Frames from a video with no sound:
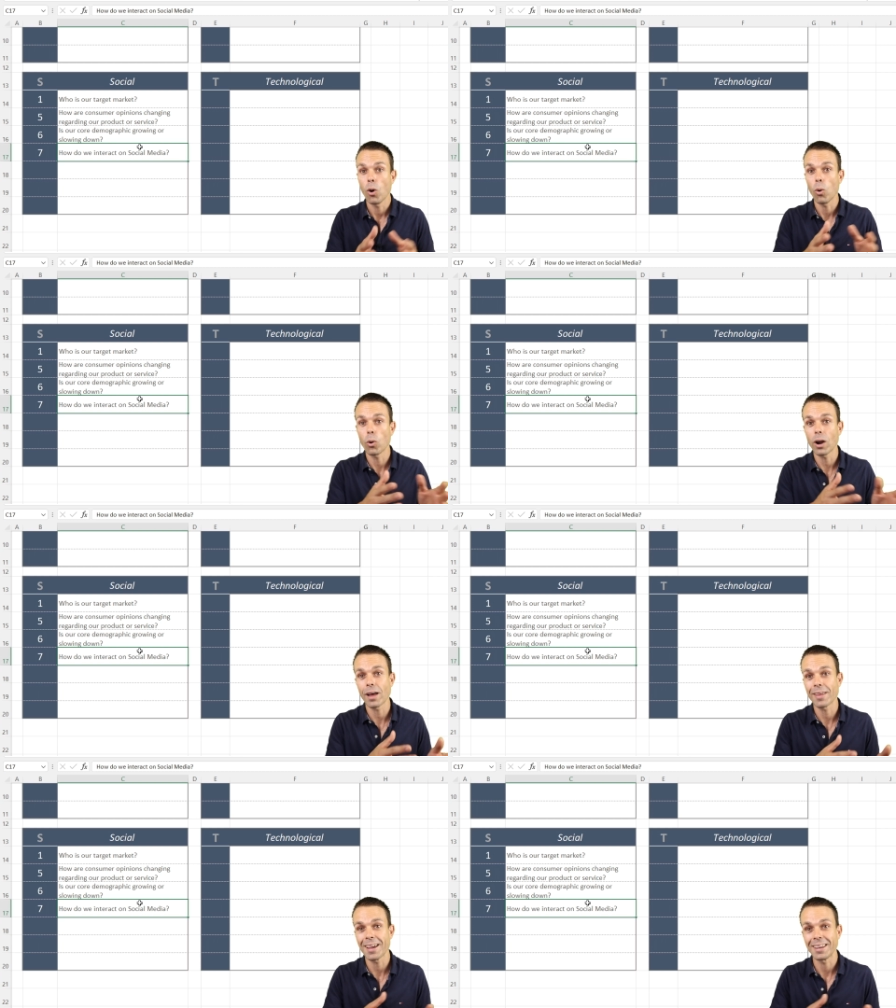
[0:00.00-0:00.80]
Or
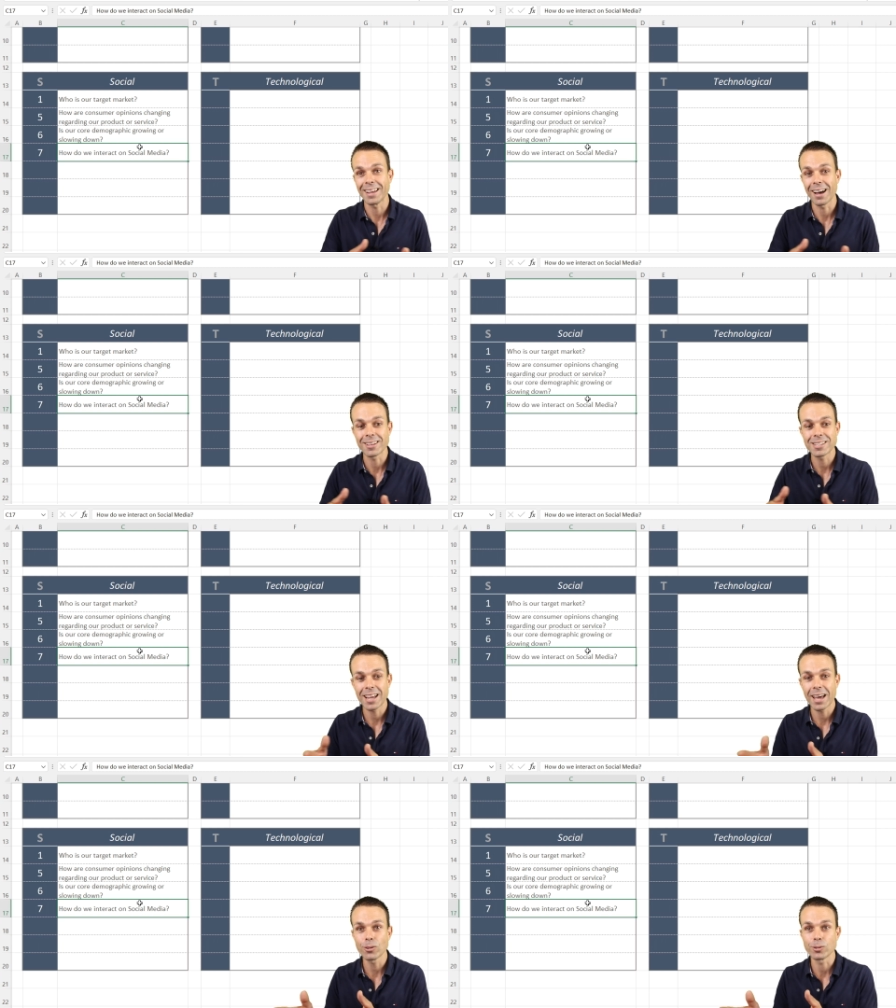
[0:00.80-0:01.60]
are there any other
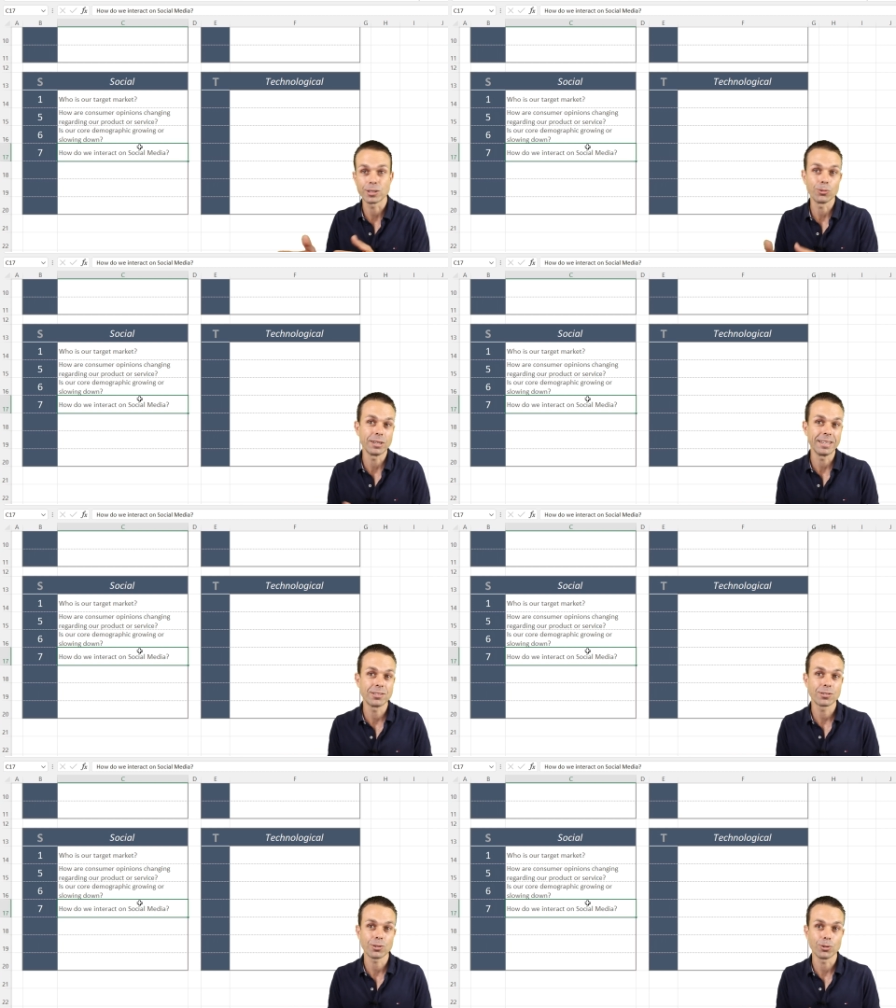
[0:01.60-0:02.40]
channels that we need
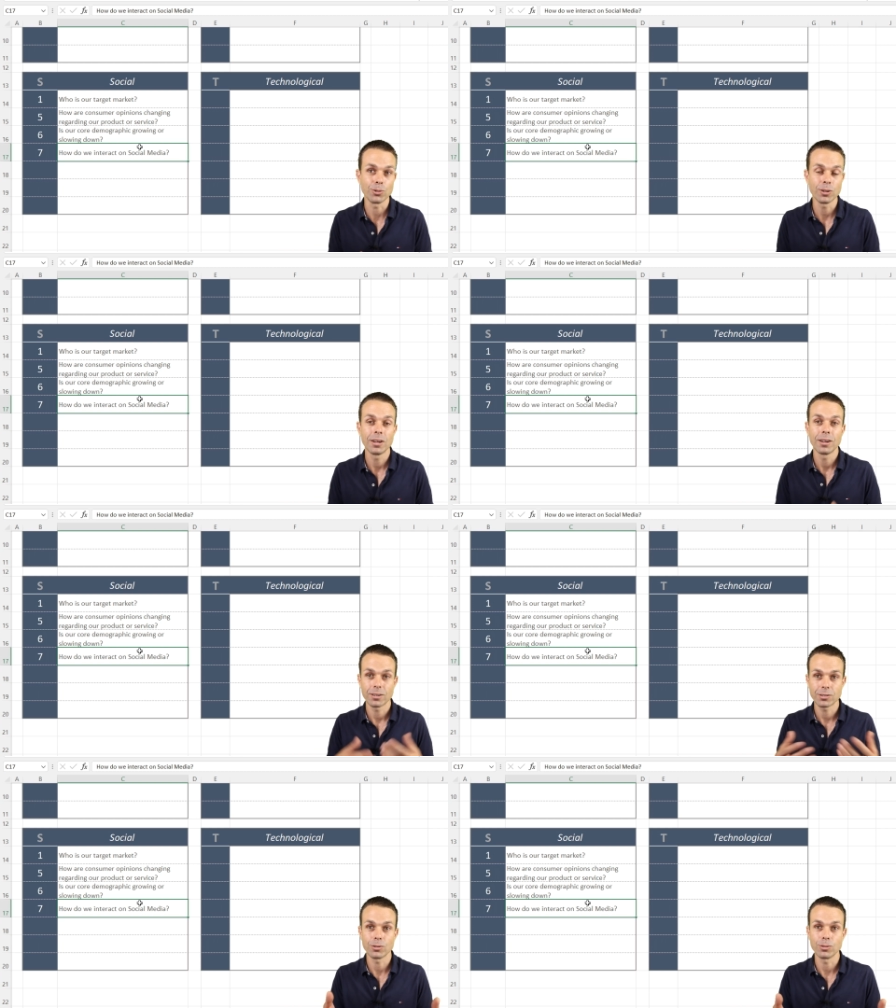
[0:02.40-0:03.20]
to
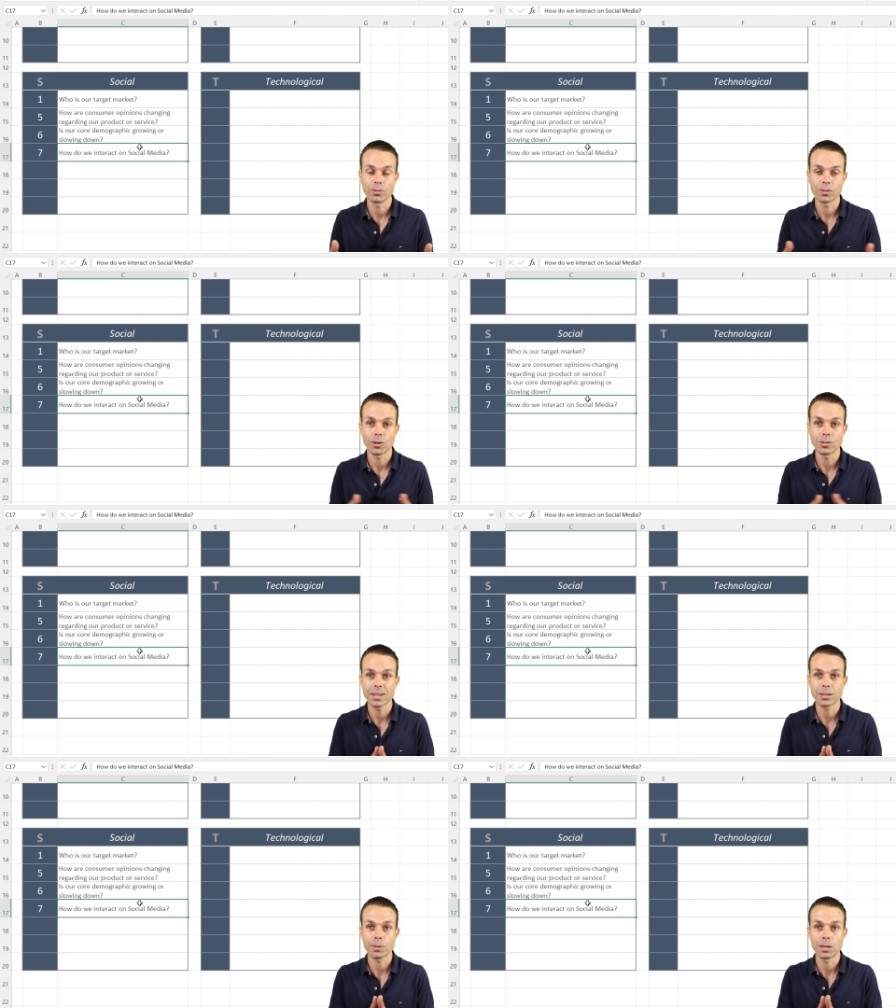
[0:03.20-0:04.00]
to
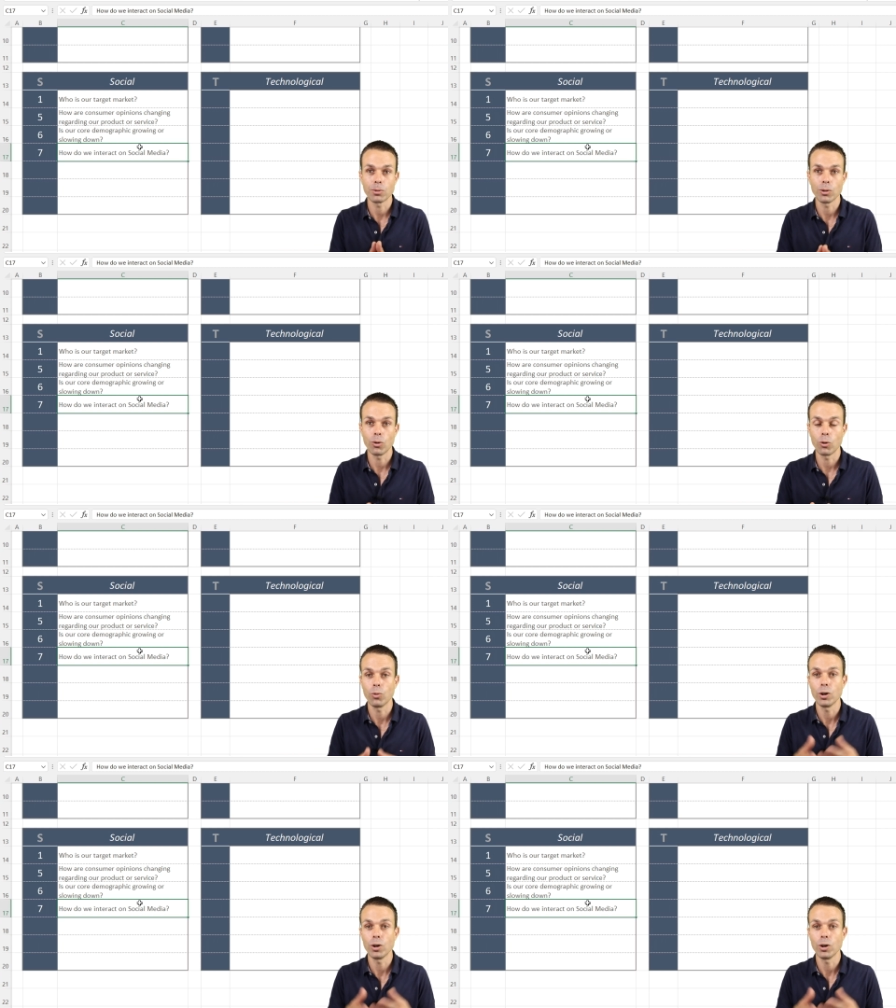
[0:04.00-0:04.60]
contact people or